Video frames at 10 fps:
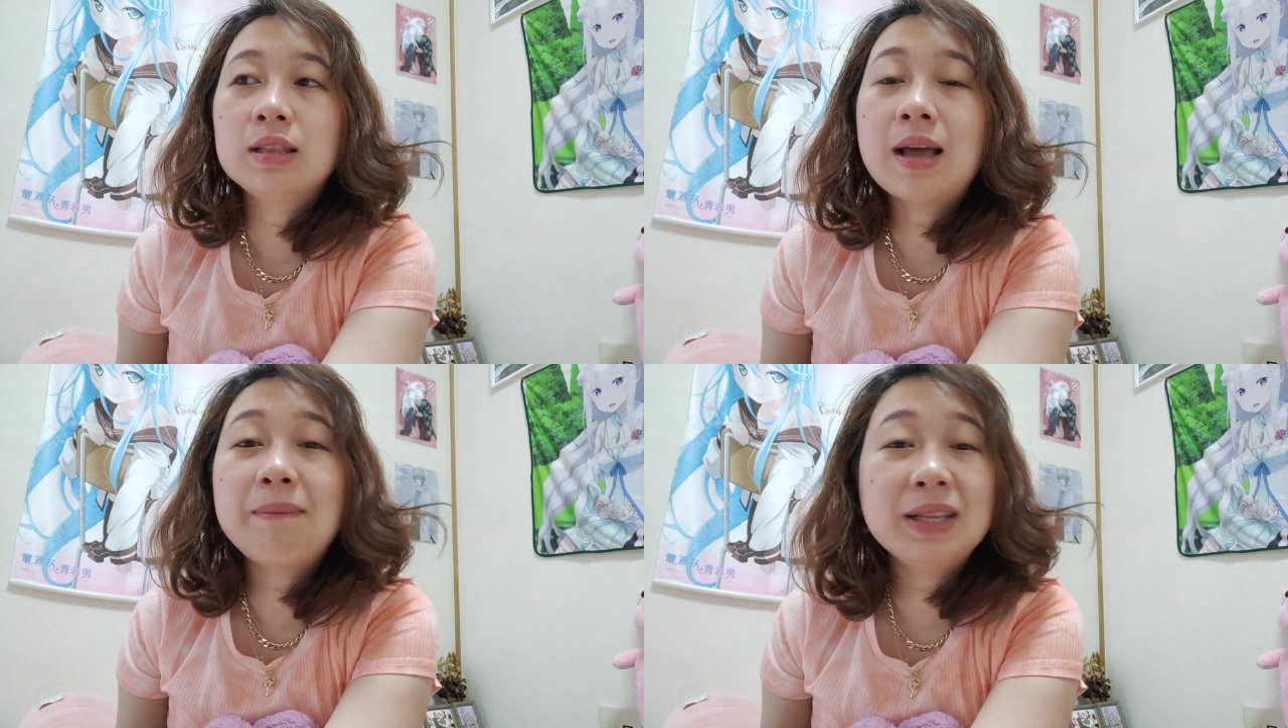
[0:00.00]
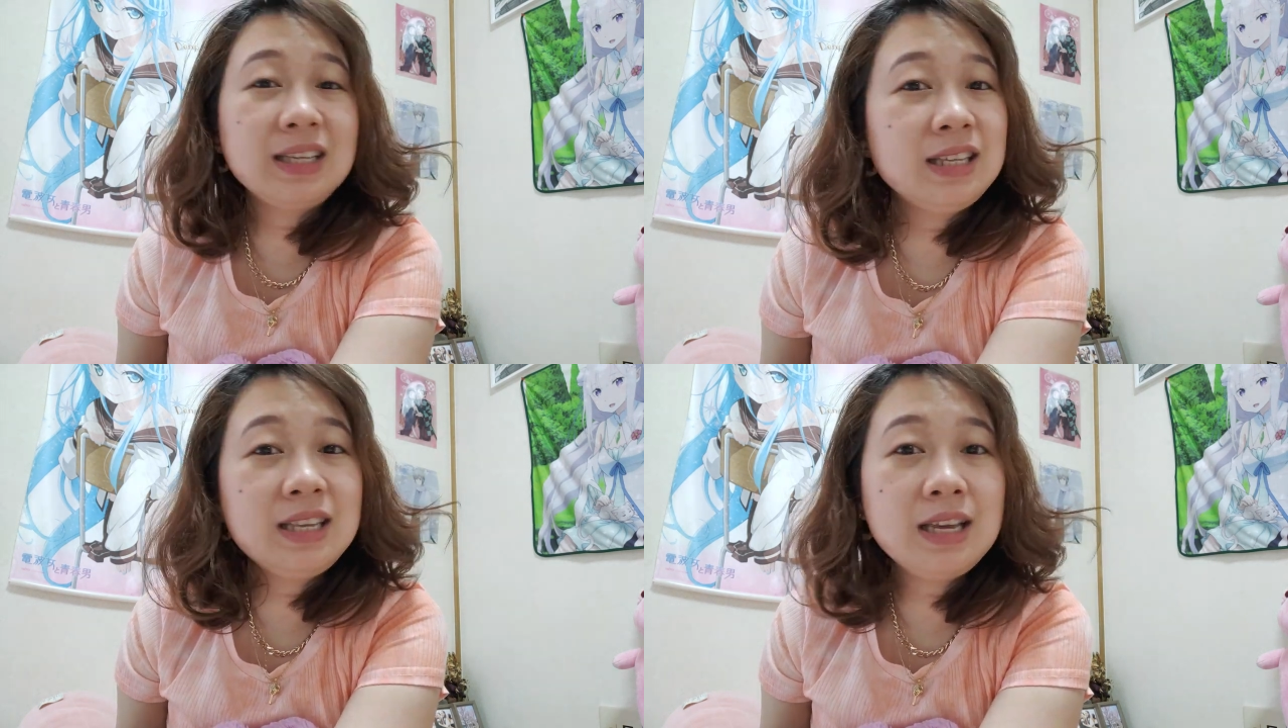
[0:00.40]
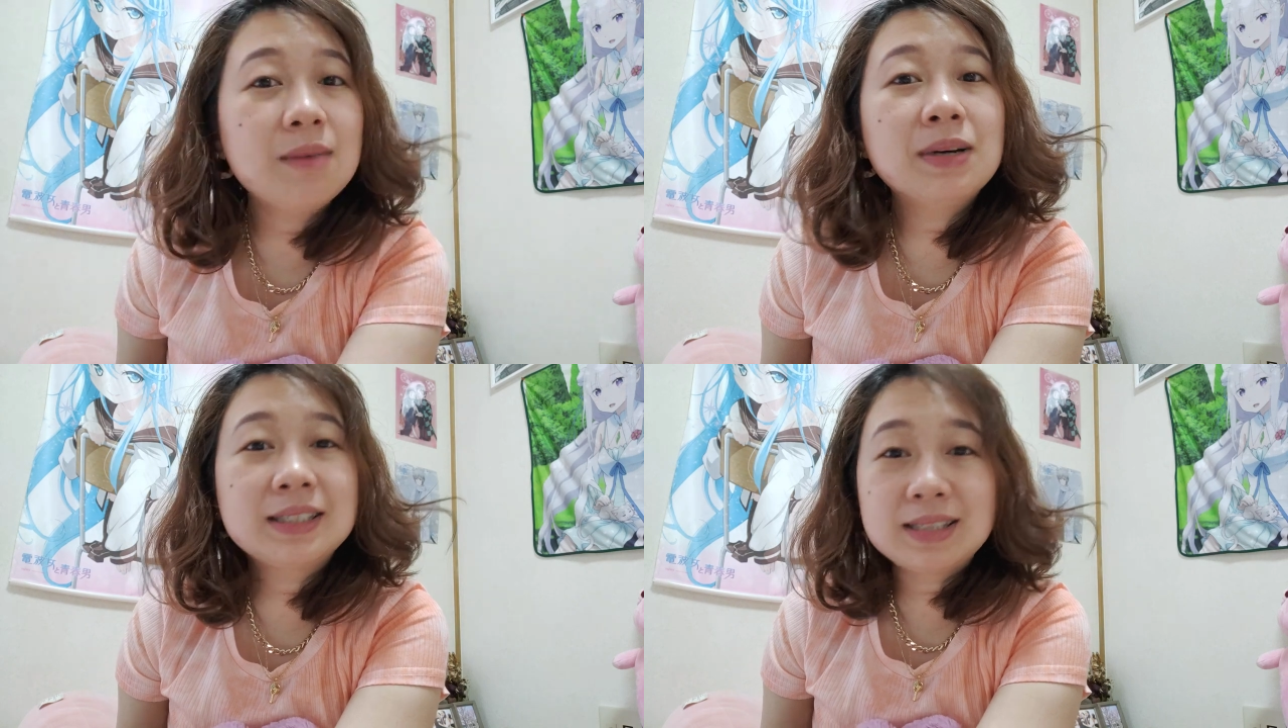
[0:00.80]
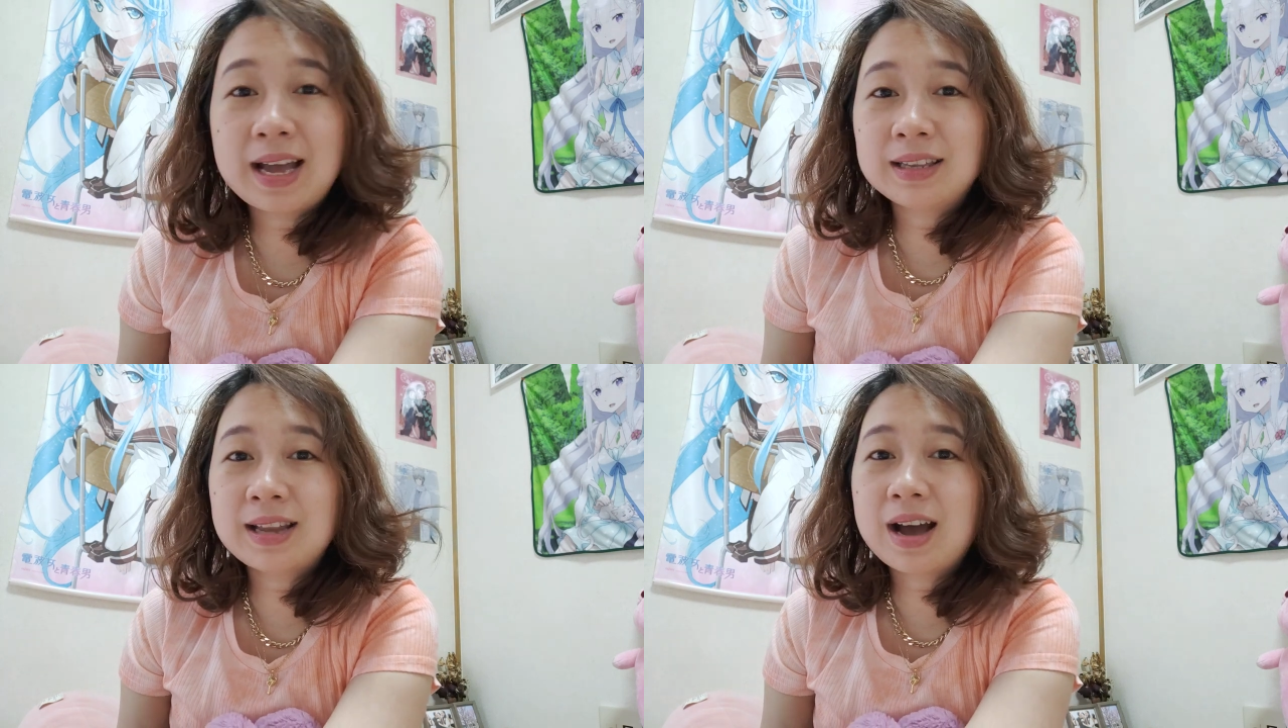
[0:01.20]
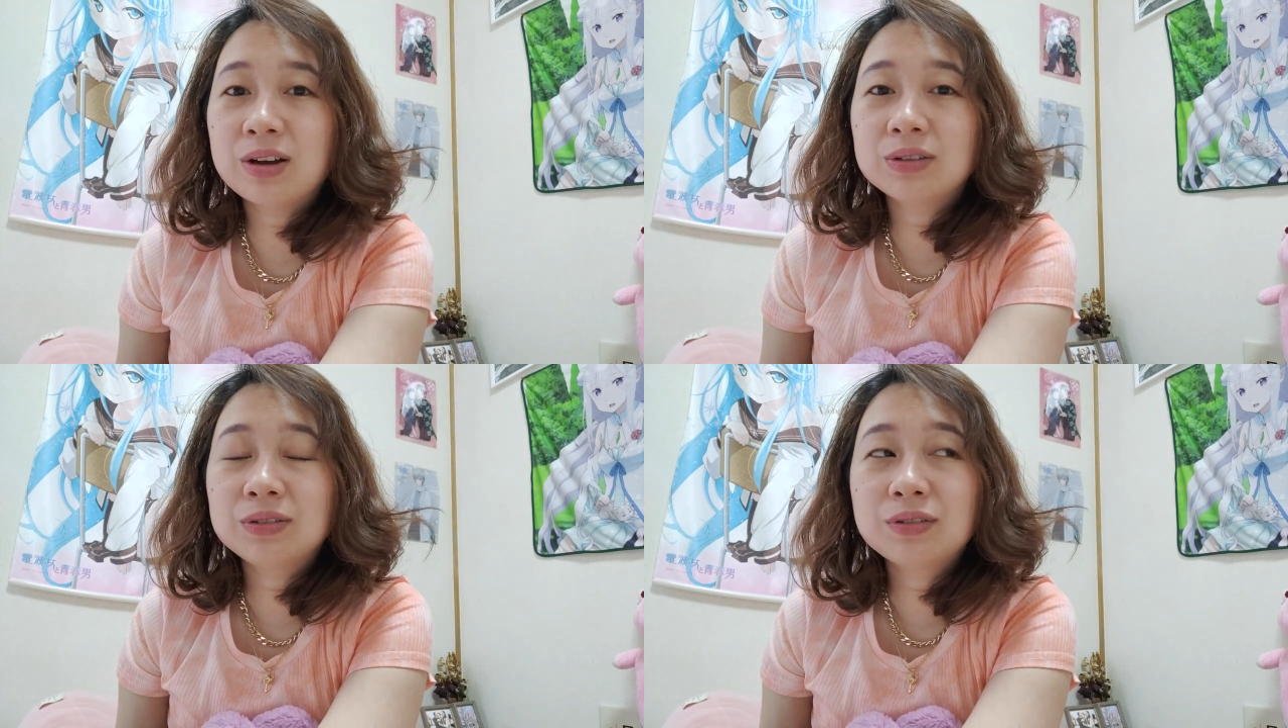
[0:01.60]
dapat hindi ka mag-stand
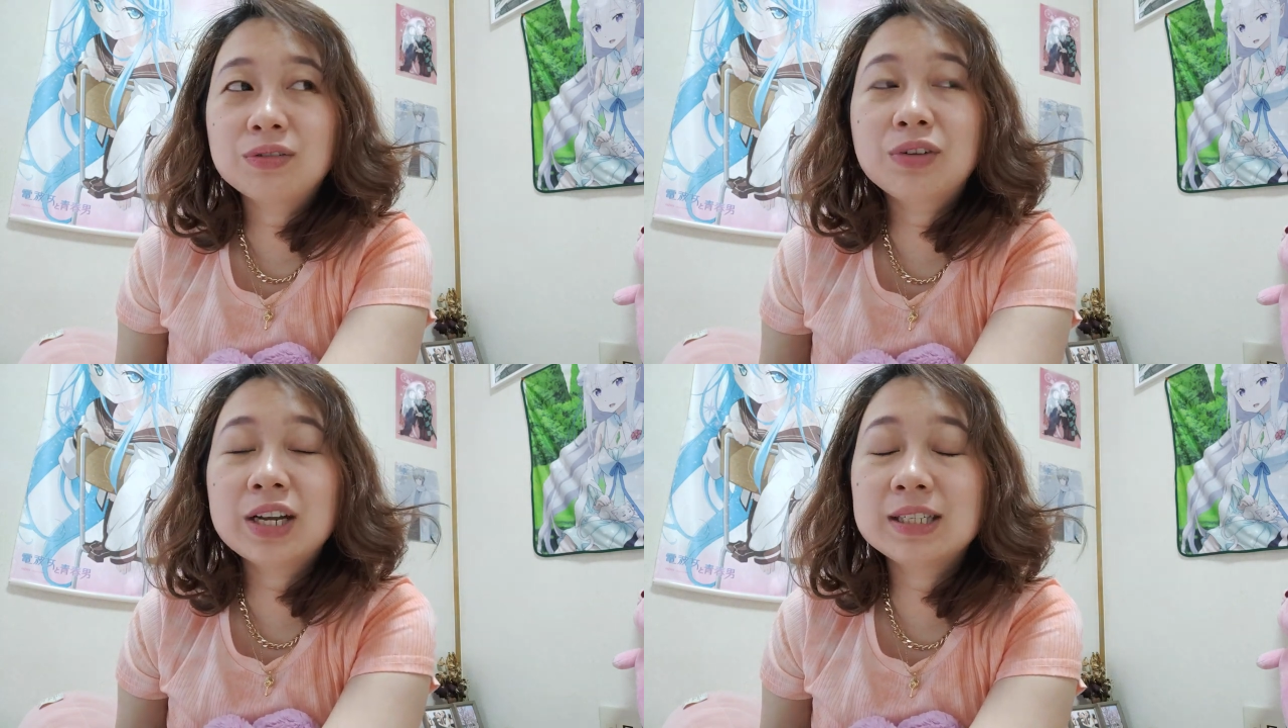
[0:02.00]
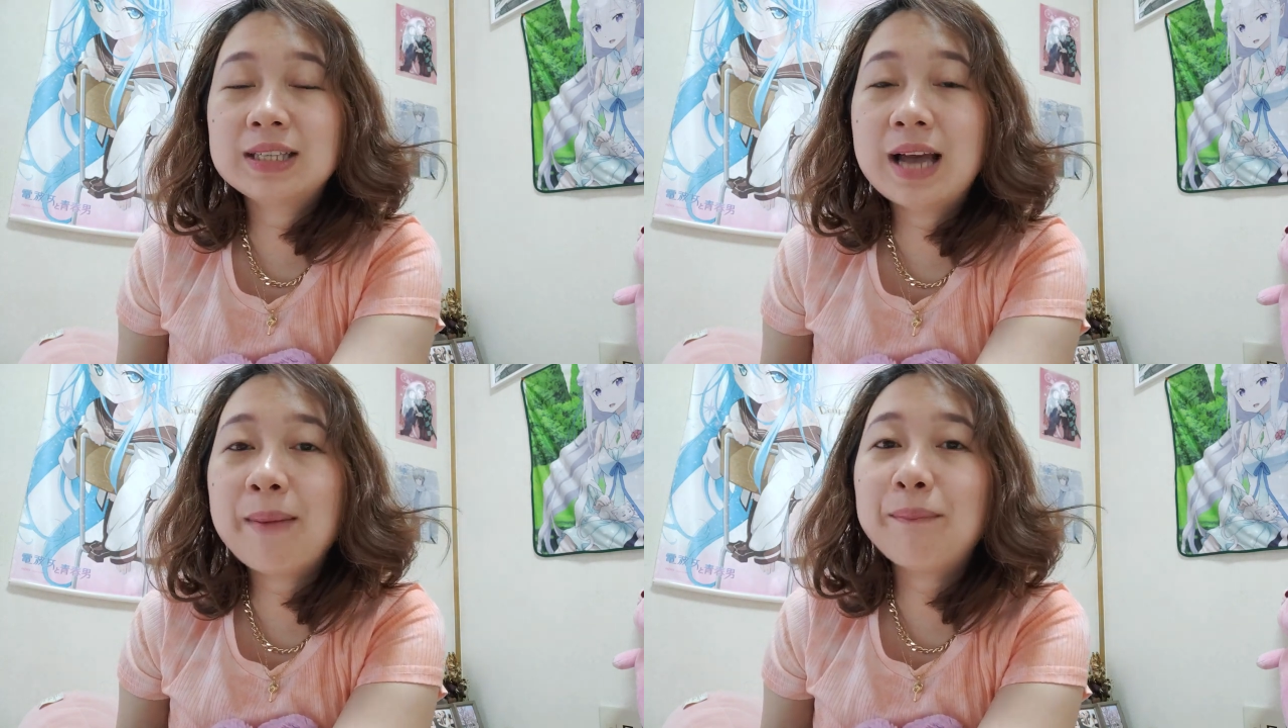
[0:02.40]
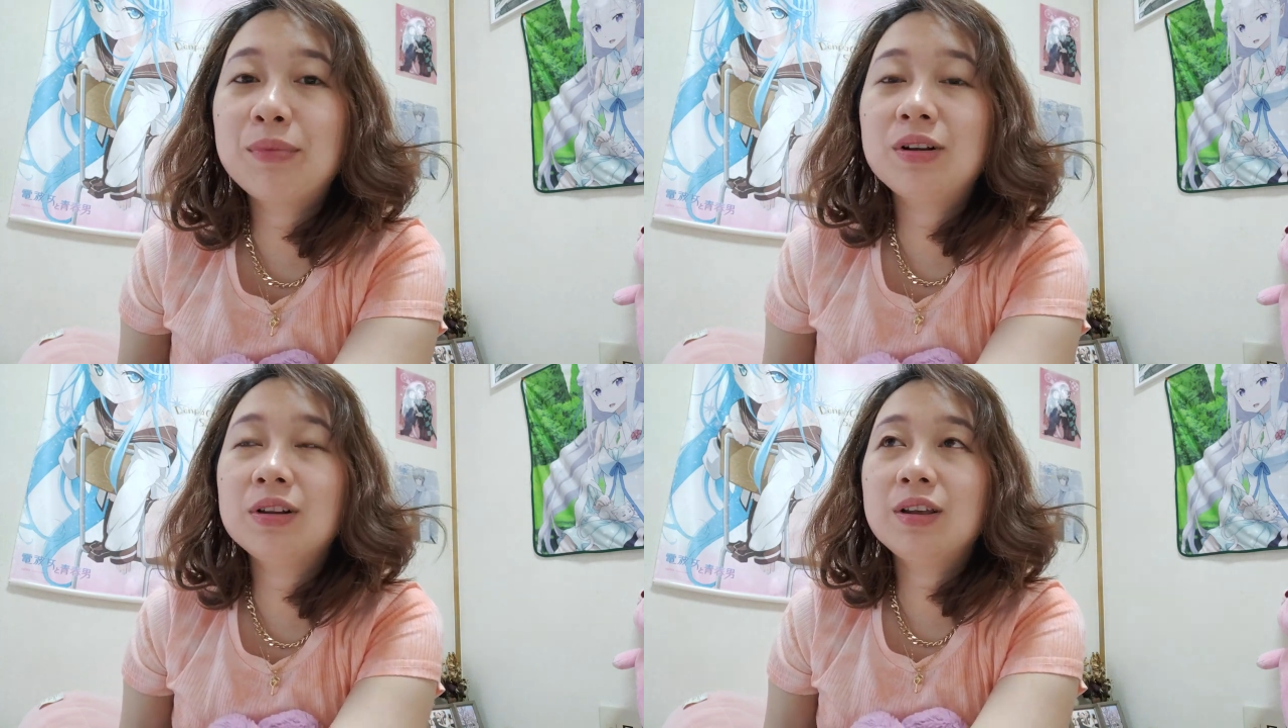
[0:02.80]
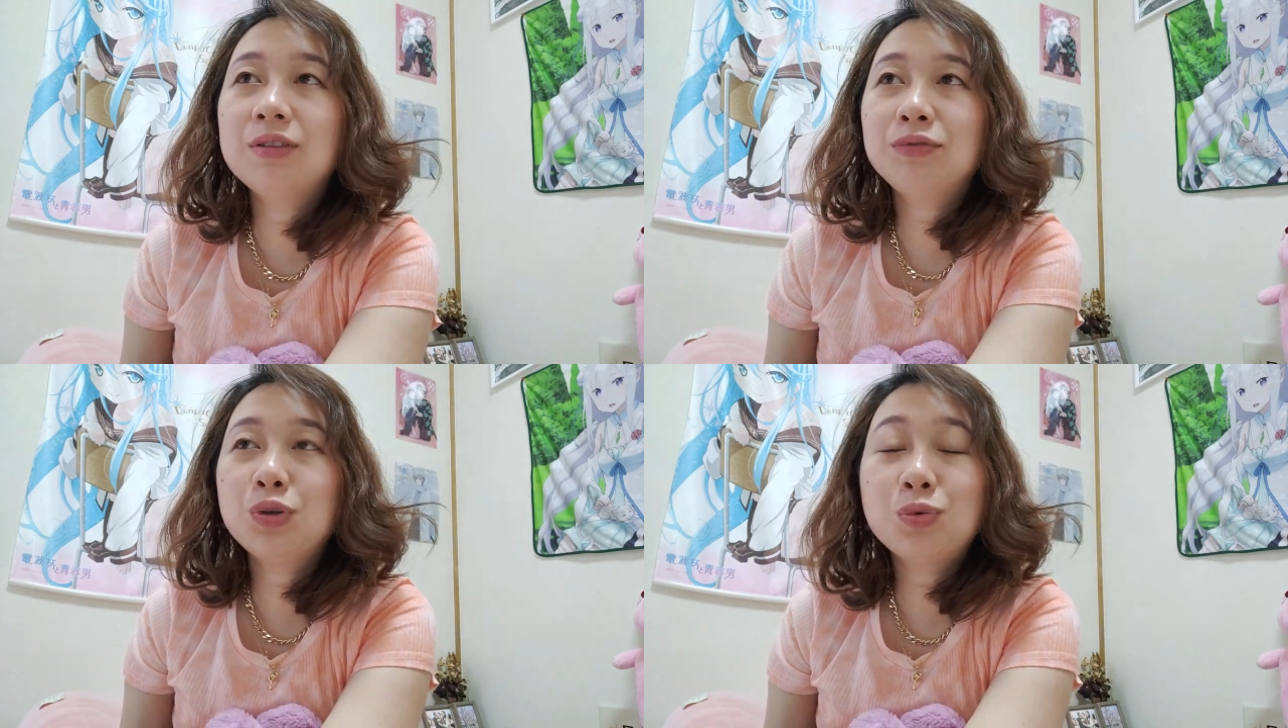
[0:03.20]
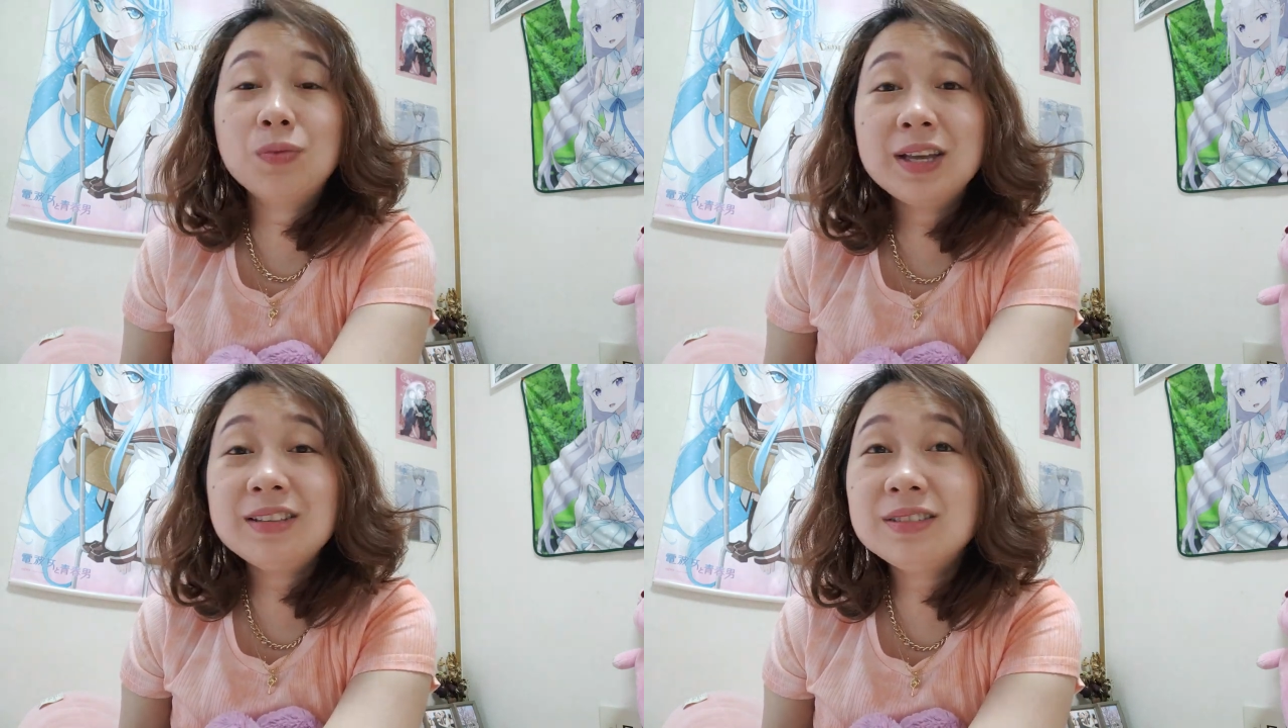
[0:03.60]
out. For example, if you
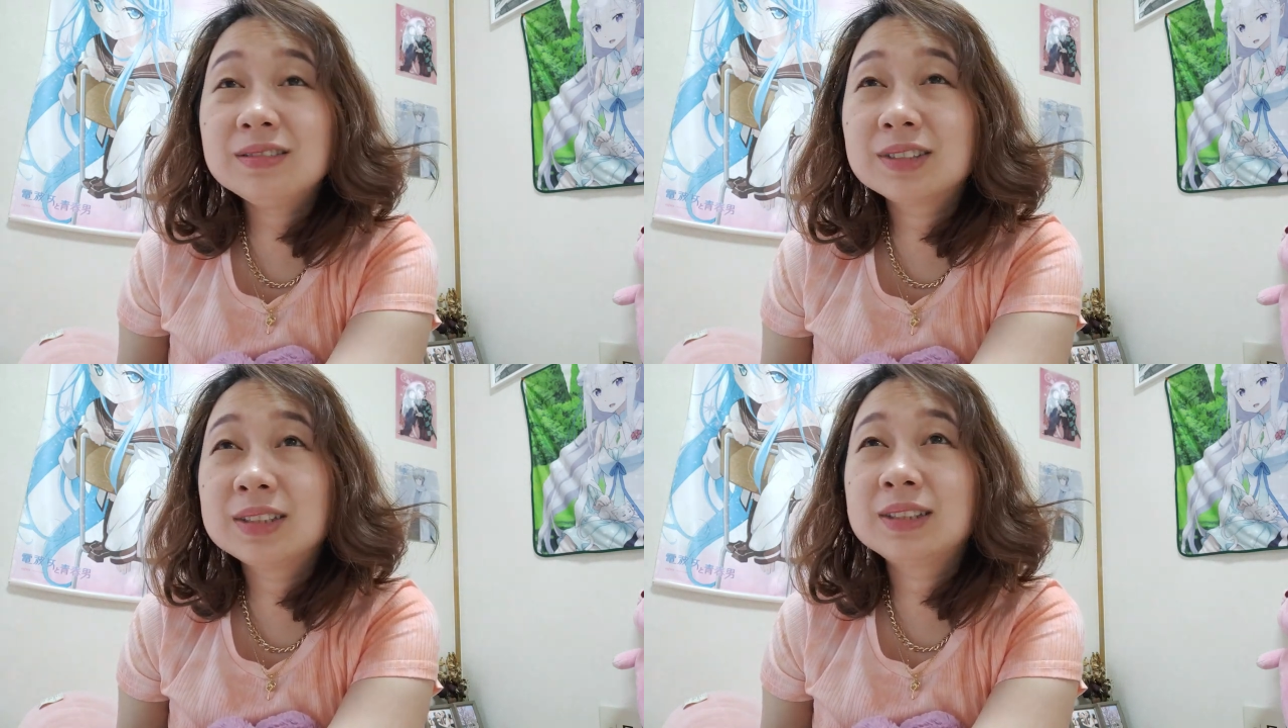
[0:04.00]
went